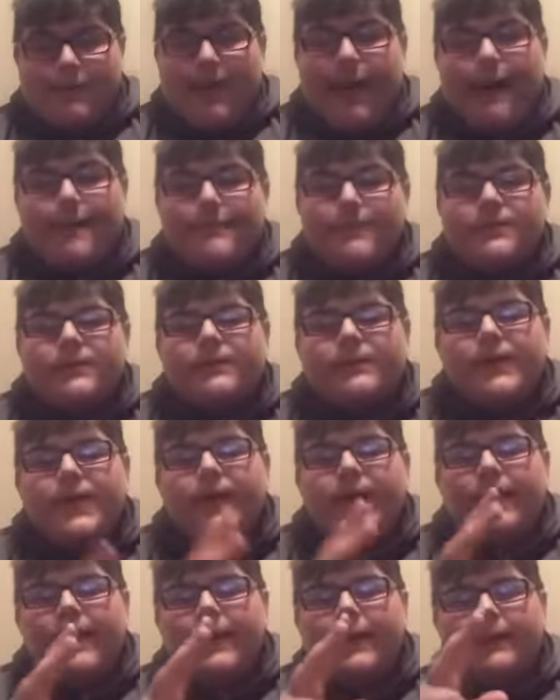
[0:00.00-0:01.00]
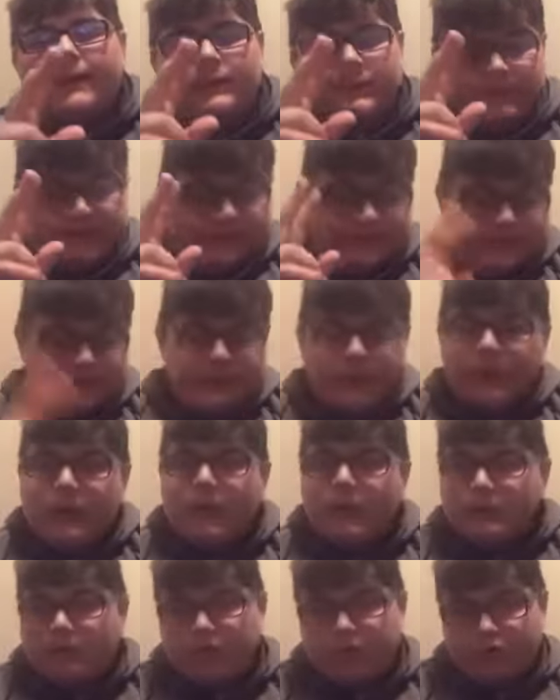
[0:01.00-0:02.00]
atmosphere,
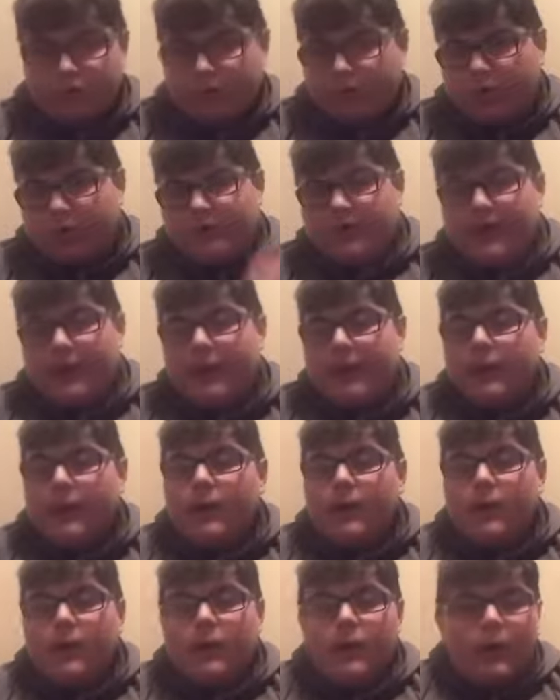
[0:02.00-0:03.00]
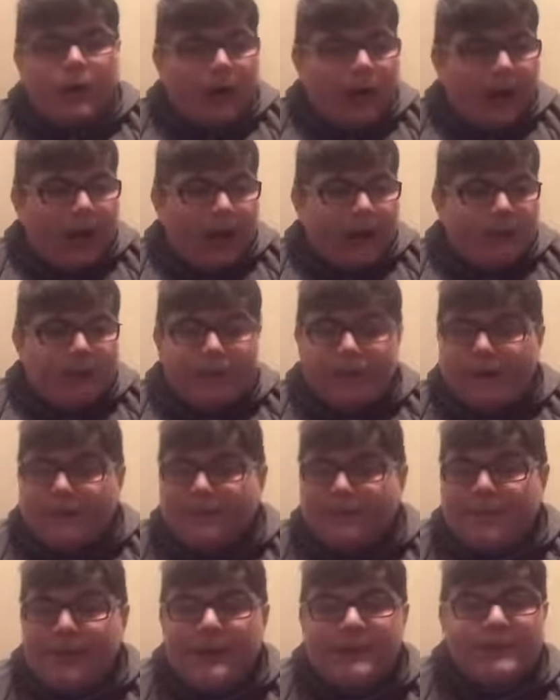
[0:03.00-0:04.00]
structure and fan
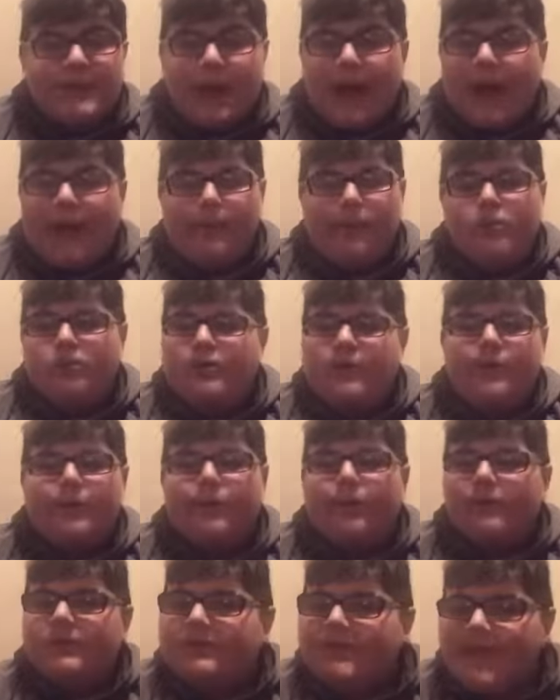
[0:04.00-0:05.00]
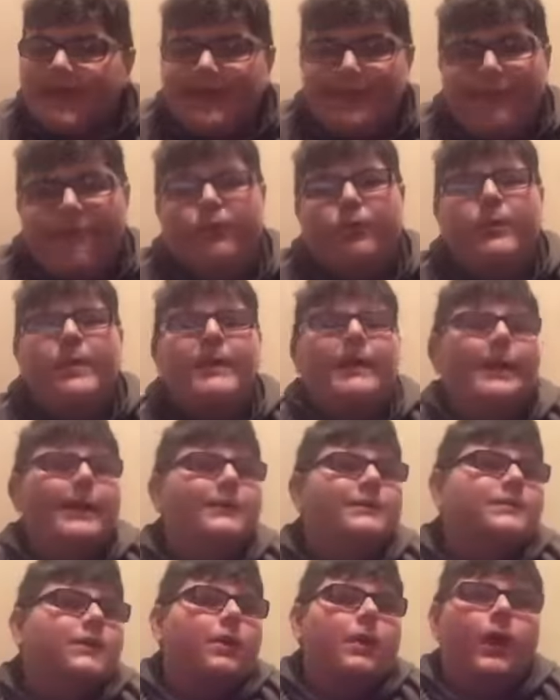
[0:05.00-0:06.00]
base, like how much they fill the stadium every
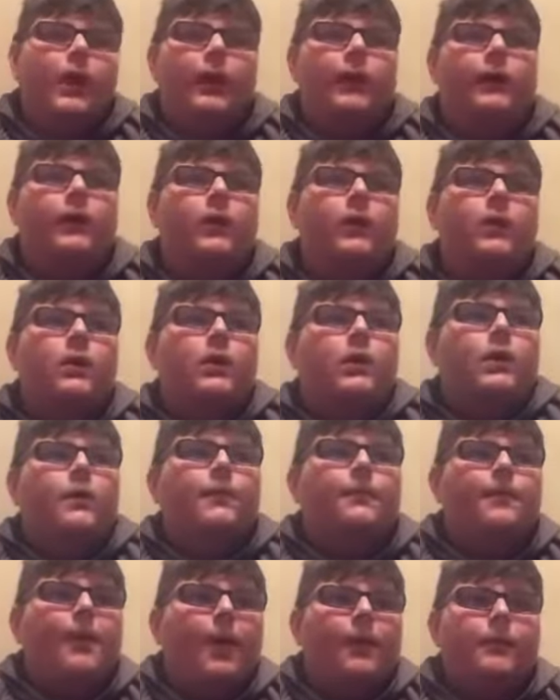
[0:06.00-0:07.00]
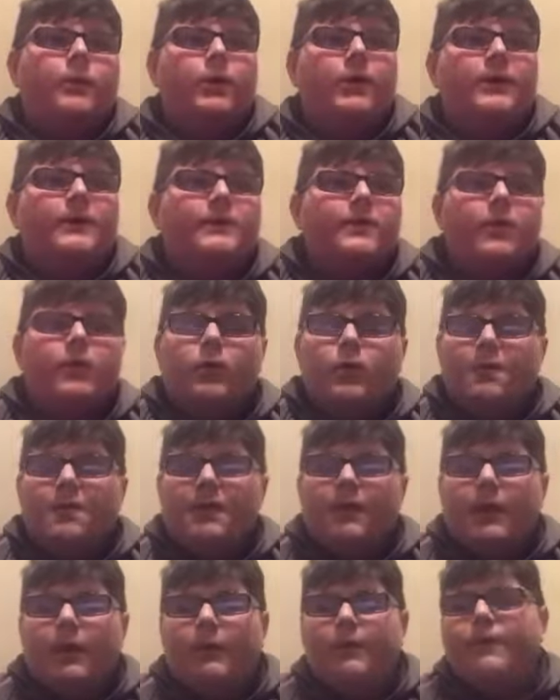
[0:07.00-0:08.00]
weekend. So like bottom of League 2 could be
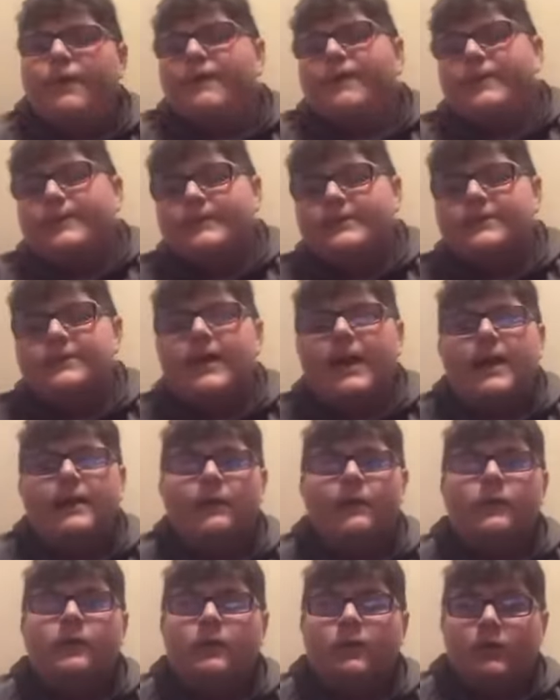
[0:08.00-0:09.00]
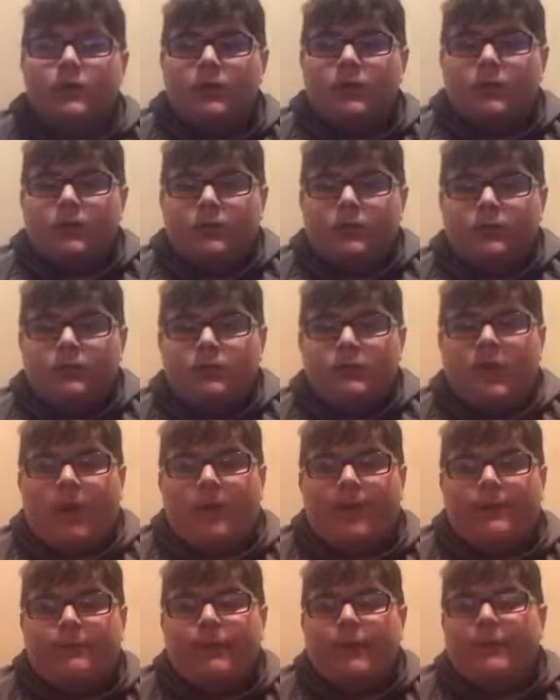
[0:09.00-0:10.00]
like 50%, top
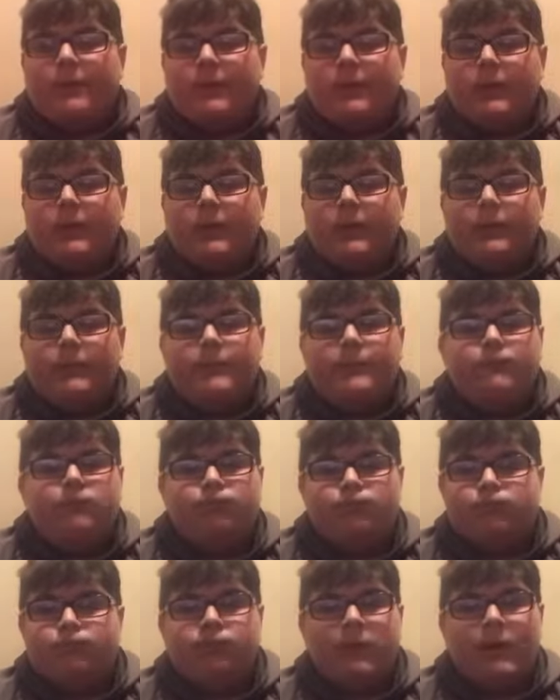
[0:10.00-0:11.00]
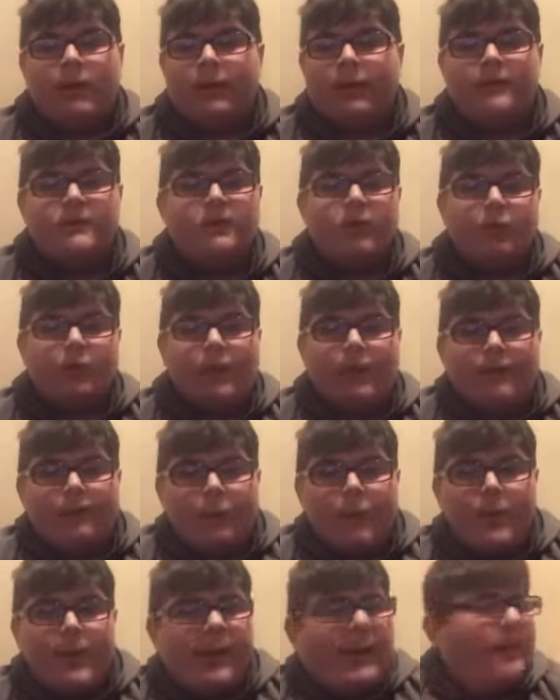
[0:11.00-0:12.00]
at Premier League sold out every
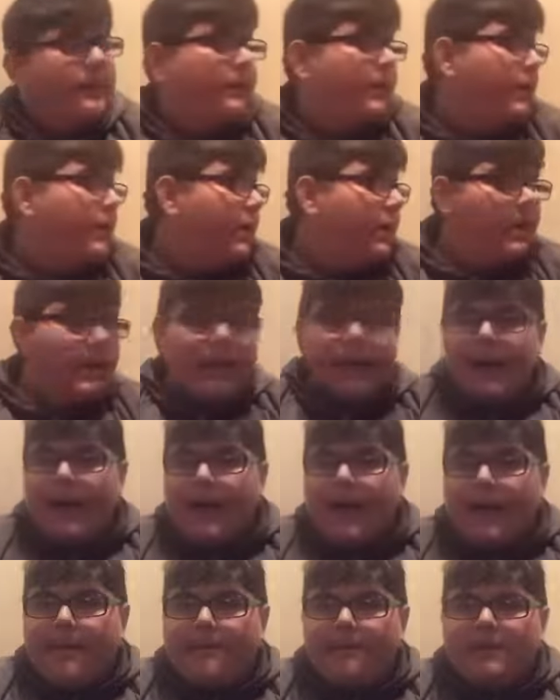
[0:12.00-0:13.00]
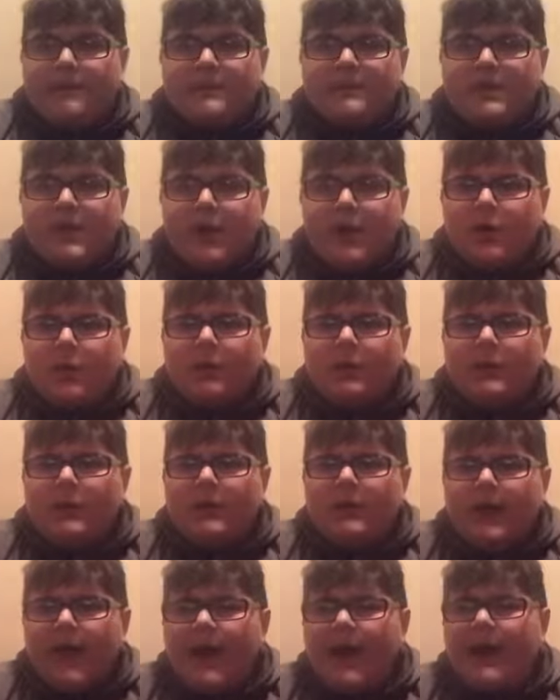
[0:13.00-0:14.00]
weekend. So
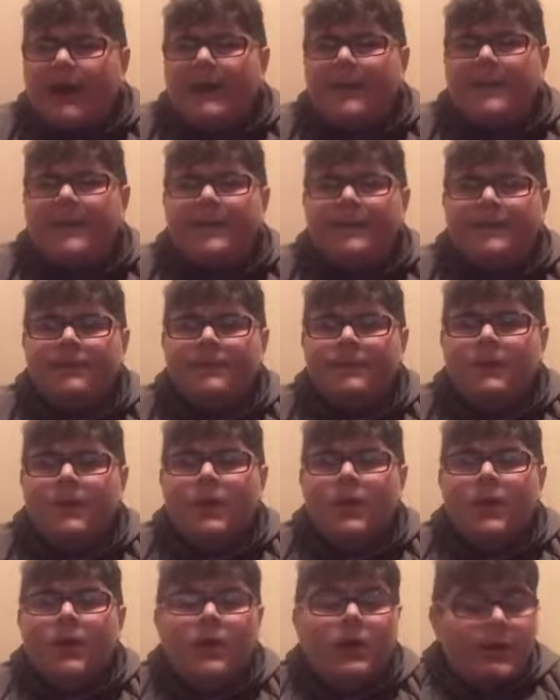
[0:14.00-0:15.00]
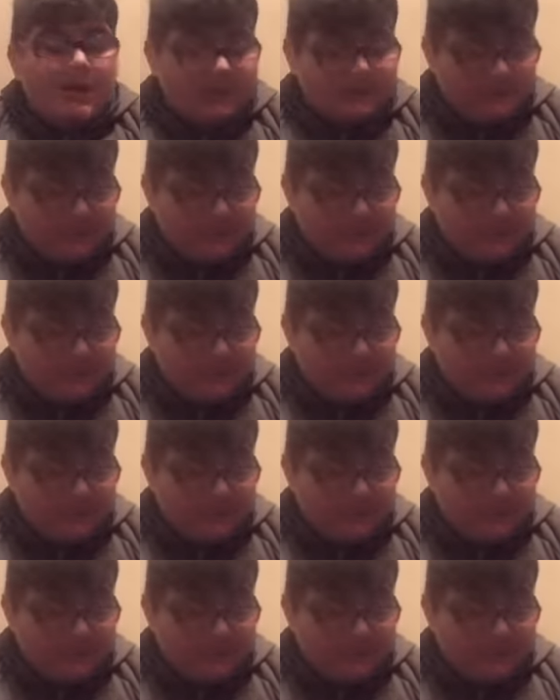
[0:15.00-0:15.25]
yeah, it's